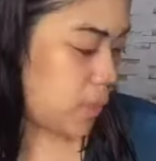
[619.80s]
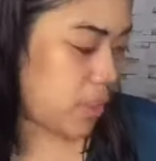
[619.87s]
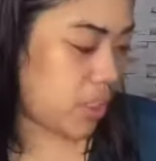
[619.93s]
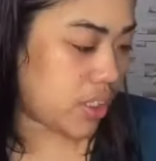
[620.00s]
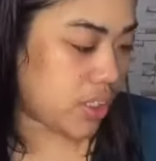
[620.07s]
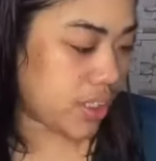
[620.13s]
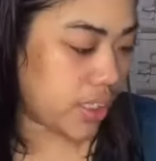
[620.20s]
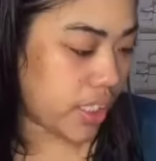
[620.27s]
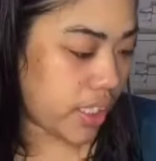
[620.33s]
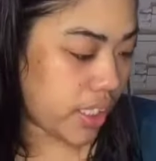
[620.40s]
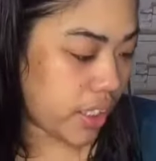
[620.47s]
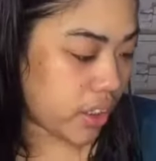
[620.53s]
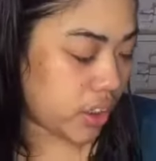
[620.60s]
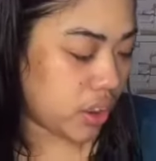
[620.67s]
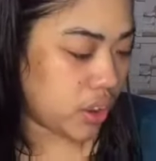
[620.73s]
Sabi ko sa
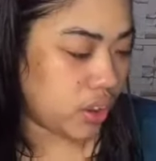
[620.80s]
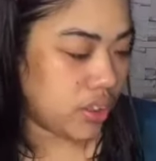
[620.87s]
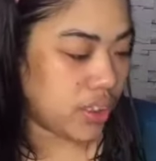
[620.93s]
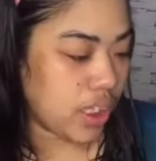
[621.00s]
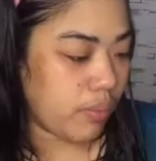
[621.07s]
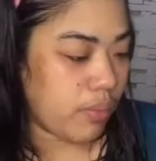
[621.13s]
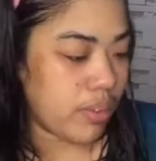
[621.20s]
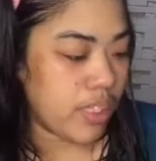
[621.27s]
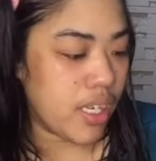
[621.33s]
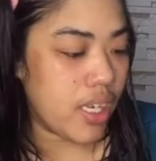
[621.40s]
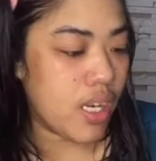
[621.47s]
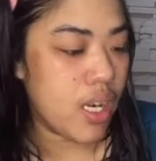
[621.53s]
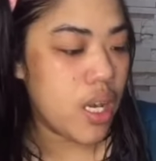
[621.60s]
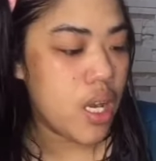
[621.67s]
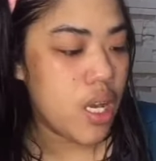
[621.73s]
direction, sabi
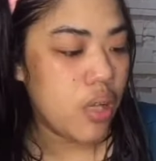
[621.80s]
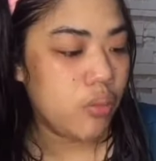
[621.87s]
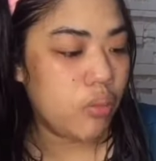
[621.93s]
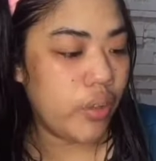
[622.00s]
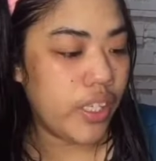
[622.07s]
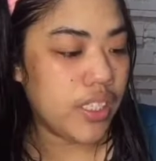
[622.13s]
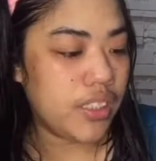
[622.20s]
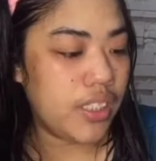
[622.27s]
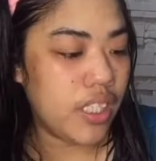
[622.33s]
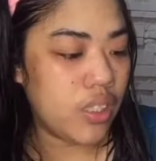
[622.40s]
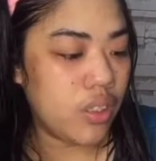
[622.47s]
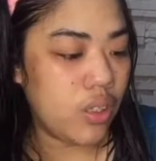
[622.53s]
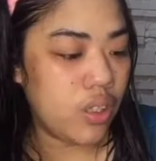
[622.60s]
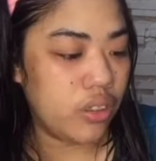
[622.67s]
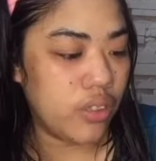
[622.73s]
niya,
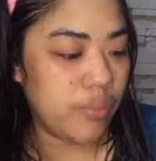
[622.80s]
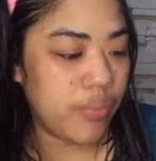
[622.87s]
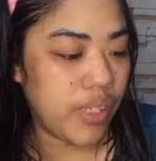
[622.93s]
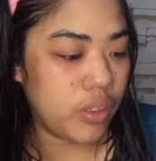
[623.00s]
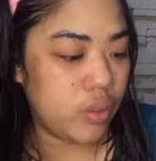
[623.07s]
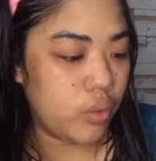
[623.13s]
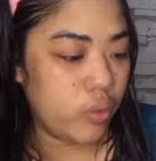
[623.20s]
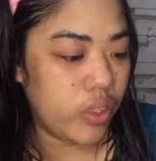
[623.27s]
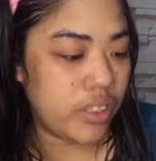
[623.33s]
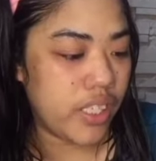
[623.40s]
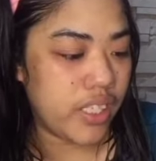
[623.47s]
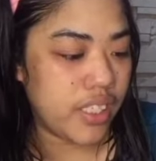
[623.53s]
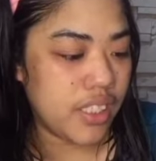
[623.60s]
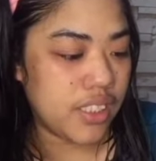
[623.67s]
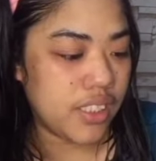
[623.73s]
Moisten cotton bud
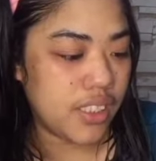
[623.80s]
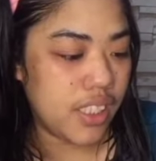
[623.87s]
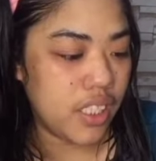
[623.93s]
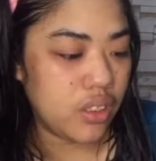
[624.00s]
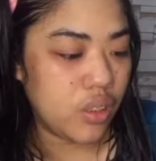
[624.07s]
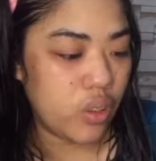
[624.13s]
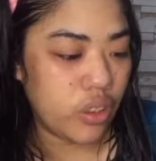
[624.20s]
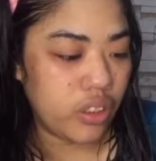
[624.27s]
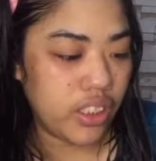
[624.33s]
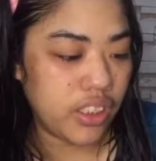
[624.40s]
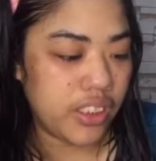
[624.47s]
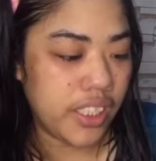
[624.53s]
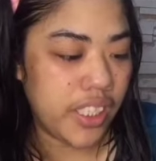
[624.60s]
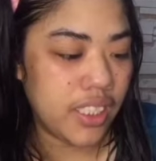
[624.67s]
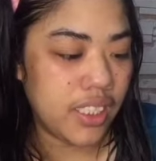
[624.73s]
with the Herskin
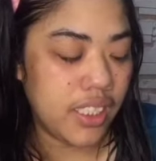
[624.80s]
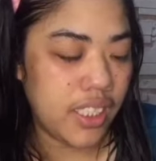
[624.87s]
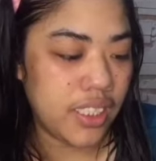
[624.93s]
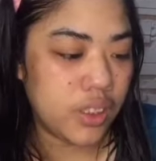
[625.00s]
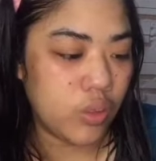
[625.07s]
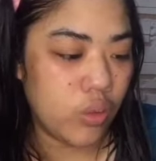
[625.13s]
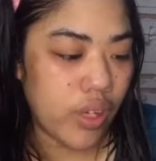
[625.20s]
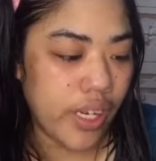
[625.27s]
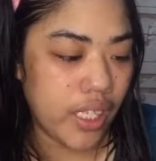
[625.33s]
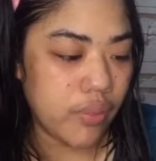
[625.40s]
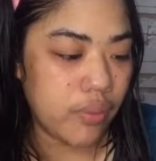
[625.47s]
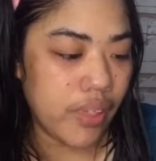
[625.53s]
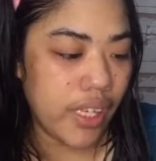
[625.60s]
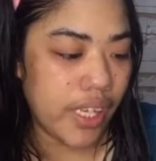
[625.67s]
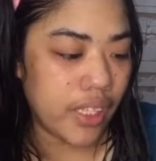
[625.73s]
toner. Gently
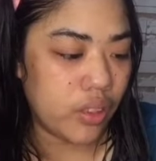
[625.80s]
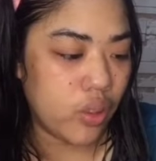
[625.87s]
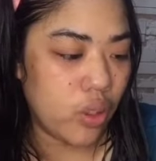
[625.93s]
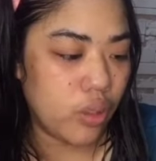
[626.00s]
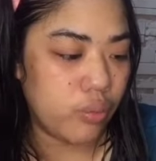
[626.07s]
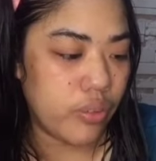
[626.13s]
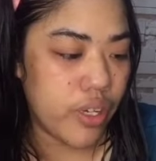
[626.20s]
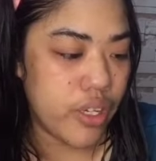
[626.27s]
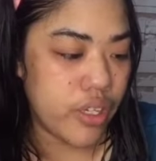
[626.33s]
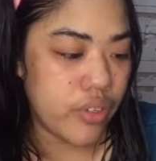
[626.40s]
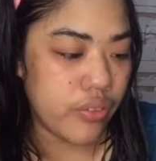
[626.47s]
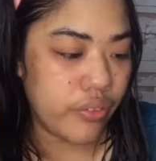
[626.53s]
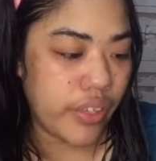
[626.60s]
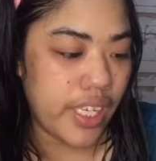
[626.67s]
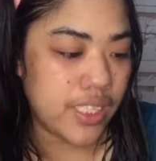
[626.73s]
swipe it over
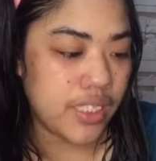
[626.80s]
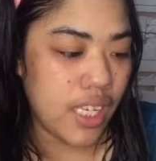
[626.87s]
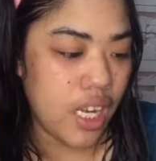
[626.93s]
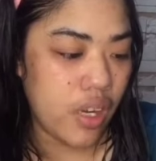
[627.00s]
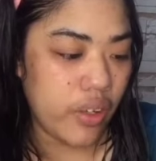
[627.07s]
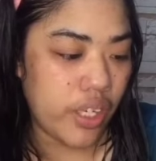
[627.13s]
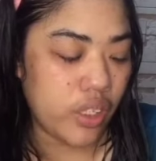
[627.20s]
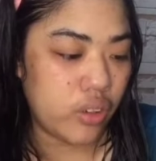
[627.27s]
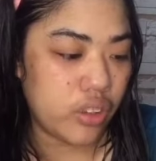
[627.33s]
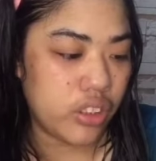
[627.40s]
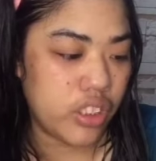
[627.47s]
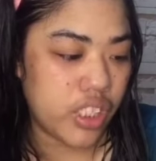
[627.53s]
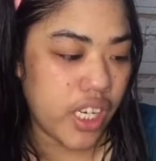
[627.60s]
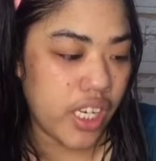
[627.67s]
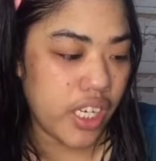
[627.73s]
your face. Allow it
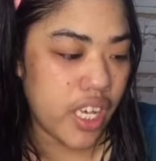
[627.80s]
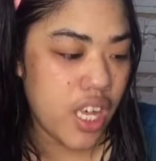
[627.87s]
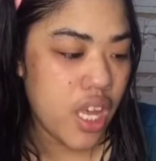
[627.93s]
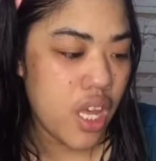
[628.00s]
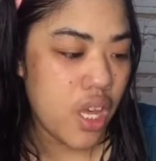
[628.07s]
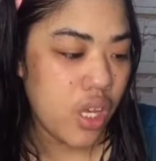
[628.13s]
to dry.